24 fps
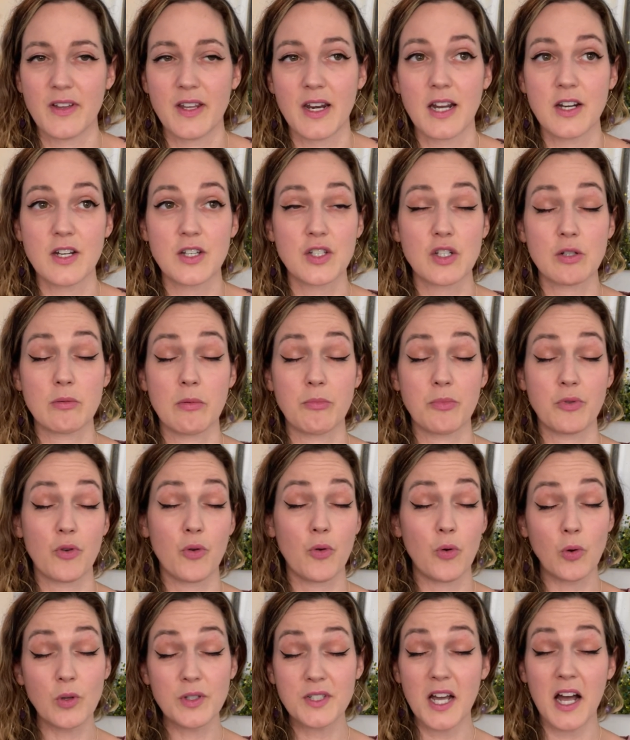and I just remember the
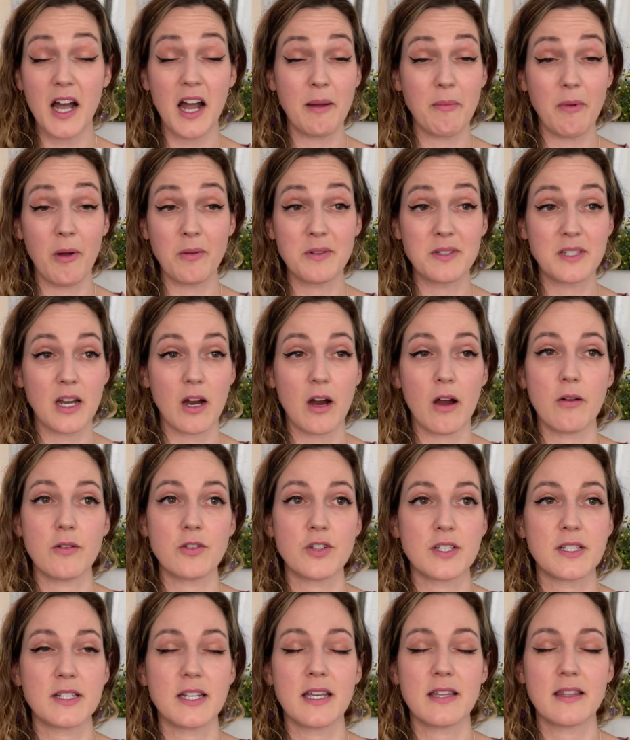whole time I was there, I was
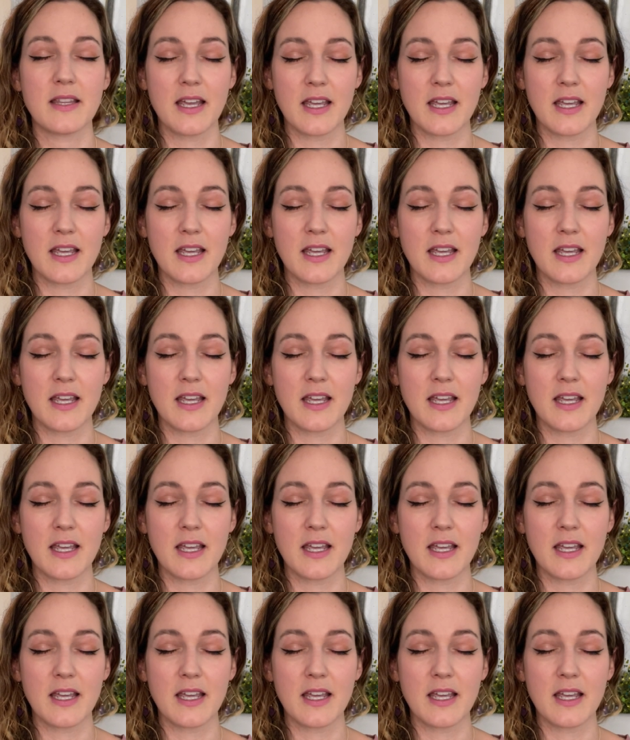just like,